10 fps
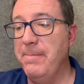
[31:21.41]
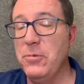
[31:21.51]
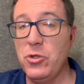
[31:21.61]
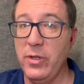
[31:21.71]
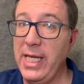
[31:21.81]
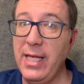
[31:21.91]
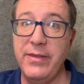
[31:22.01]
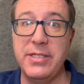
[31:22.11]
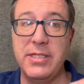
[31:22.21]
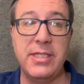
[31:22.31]
So again,
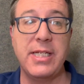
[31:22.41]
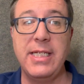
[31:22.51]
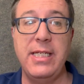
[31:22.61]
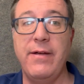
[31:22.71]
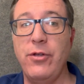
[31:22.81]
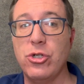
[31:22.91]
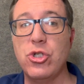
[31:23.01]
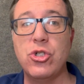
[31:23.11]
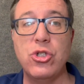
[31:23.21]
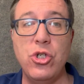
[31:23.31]
this is this idea of
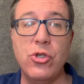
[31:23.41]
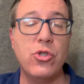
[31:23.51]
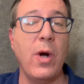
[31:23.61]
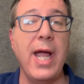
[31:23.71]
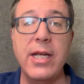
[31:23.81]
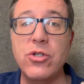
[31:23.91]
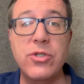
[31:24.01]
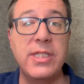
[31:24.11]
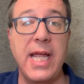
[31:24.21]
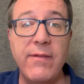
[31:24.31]
there's you're trying to
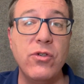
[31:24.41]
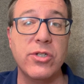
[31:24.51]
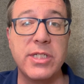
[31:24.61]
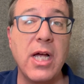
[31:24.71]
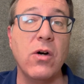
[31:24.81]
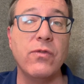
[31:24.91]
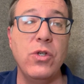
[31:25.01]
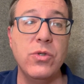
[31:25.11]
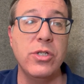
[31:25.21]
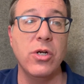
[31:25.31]
save yourself
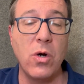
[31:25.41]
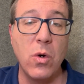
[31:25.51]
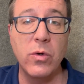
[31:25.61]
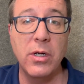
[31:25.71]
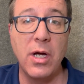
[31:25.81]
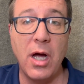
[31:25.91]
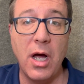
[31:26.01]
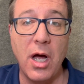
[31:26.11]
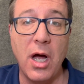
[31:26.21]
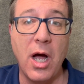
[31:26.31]
using your own
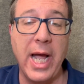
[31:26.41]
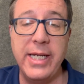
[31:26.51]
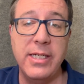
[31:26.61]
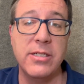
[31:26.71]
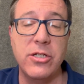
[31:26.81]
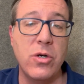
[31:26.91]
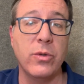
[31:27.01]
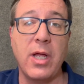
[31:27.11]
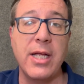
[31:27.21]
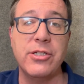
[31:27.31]
ideas and your
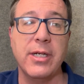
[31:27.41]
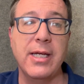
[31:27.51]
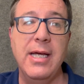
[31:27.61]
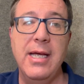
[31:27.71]
own logic,